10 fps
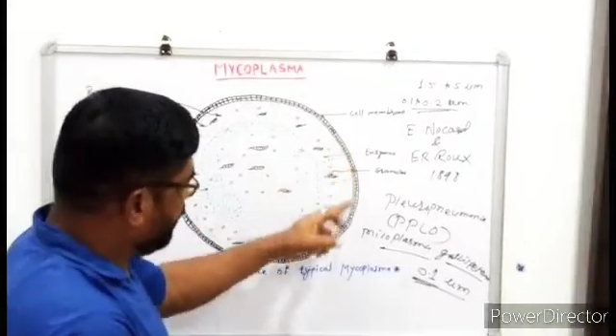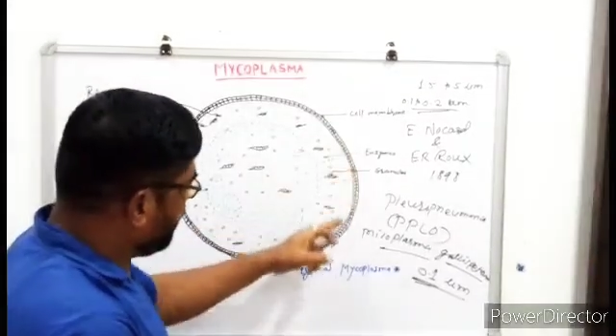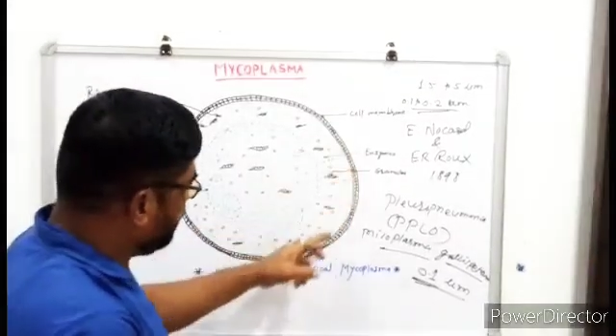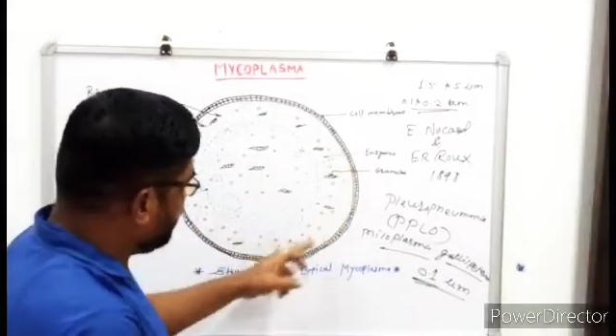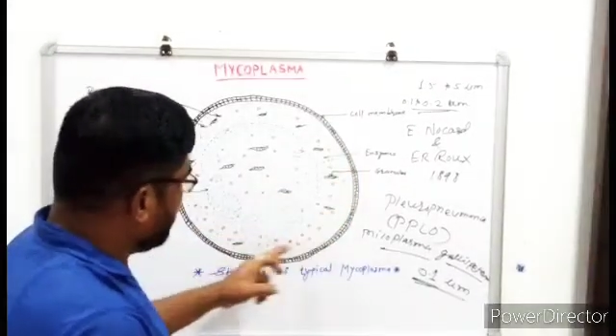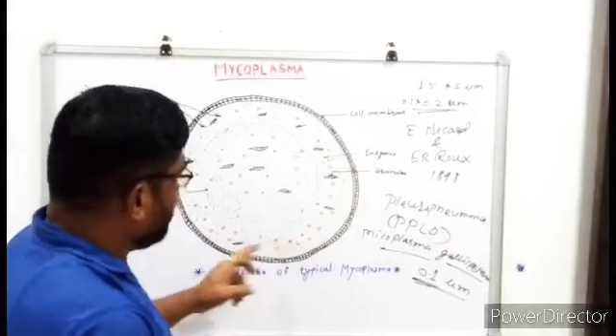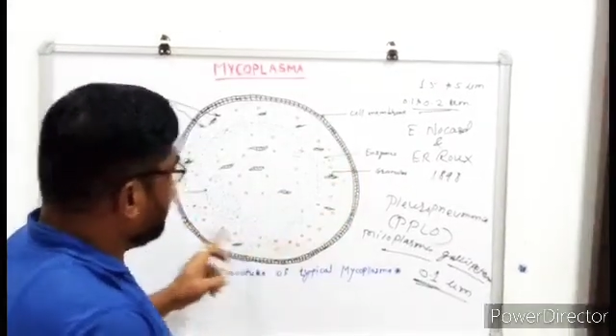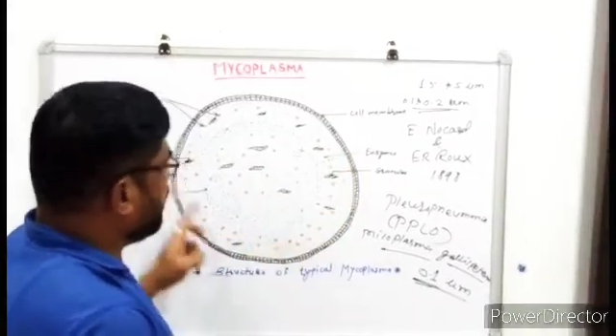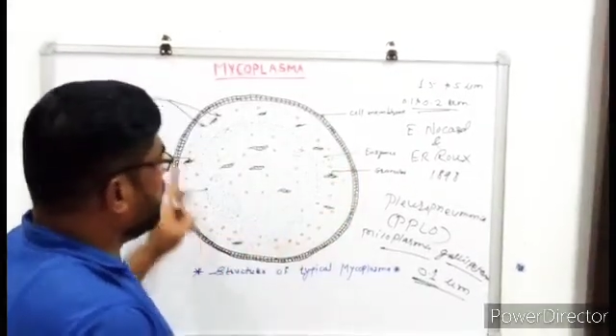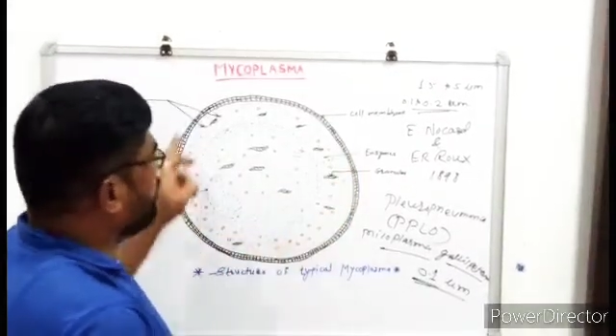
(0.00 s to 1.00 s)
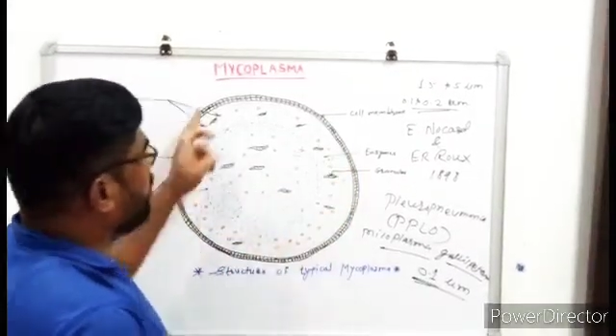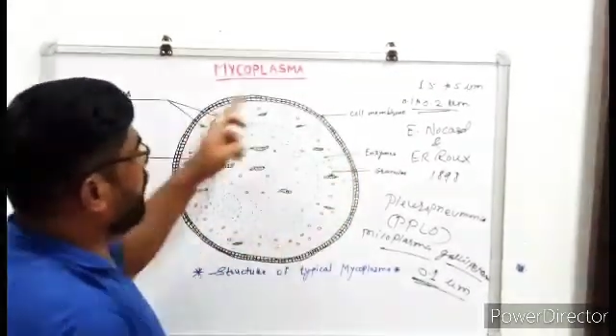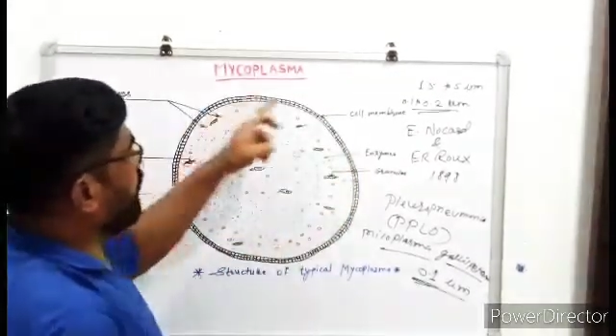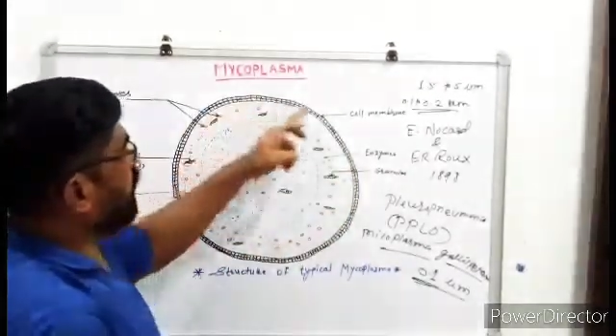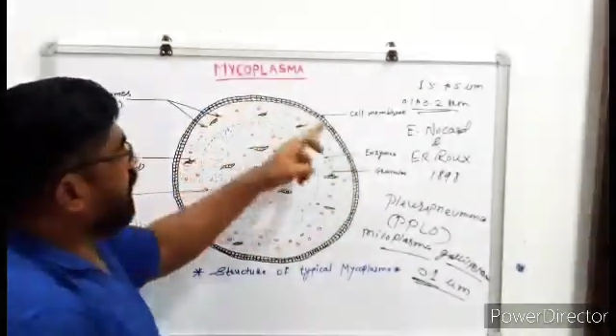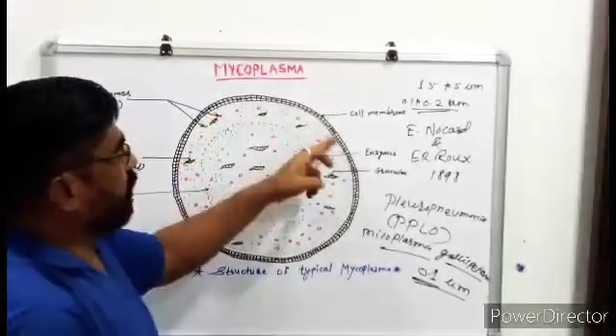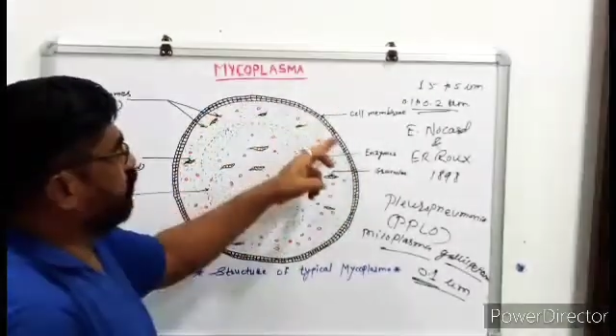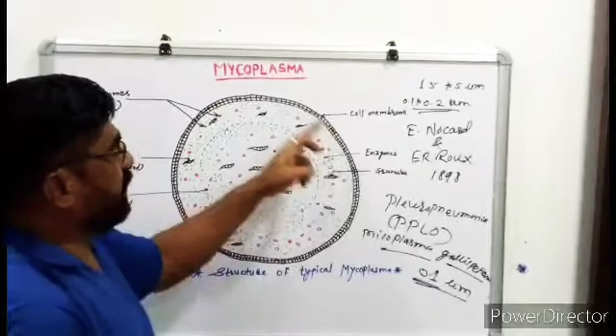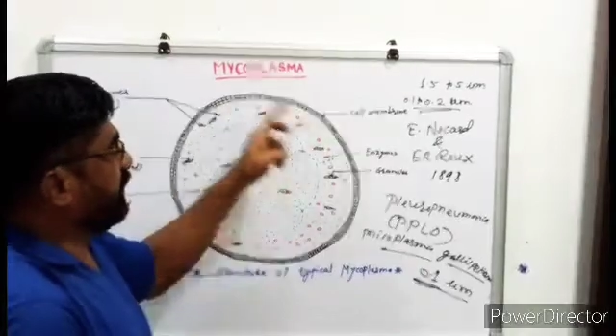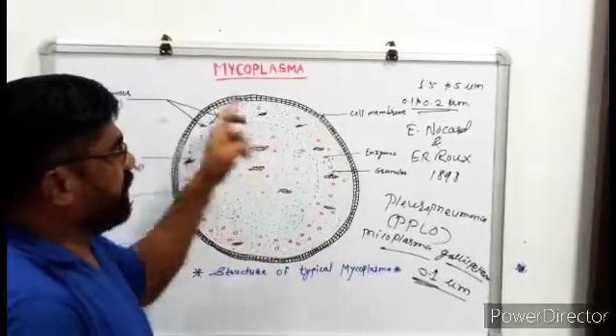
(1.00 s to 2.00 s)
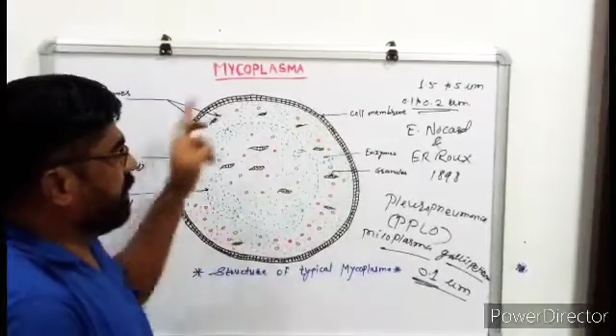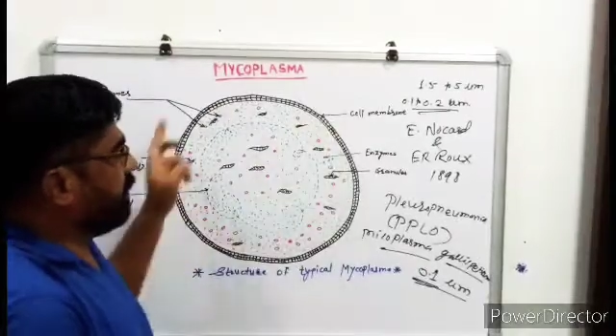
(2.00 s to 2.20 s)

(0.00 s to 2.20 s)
be around their